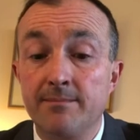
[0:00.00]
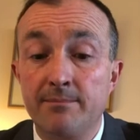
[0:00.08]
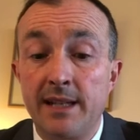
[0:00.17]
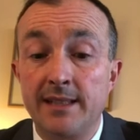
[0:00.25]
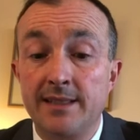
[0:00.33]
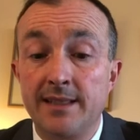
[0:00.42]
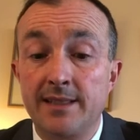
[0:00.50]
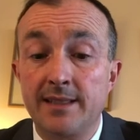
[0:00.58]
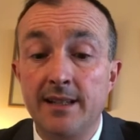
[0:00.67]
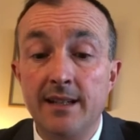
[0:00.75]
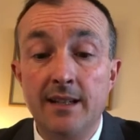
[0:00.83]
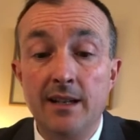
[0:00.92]
basis.
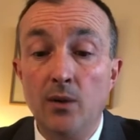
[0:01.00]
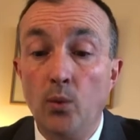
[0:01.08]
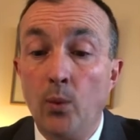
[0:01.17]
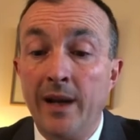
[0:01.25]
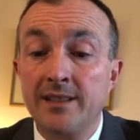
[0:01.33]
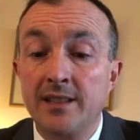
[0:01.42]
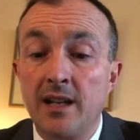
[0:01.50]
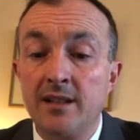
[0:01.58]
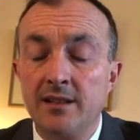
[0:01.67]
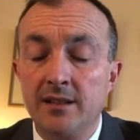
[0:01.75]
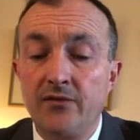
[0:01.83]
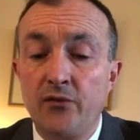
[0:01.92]
Well
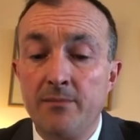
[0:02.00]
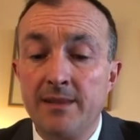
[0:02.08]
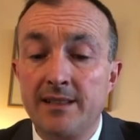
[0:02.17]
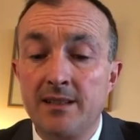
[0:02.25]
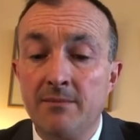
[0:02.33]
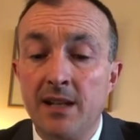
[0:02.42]
done from Mr.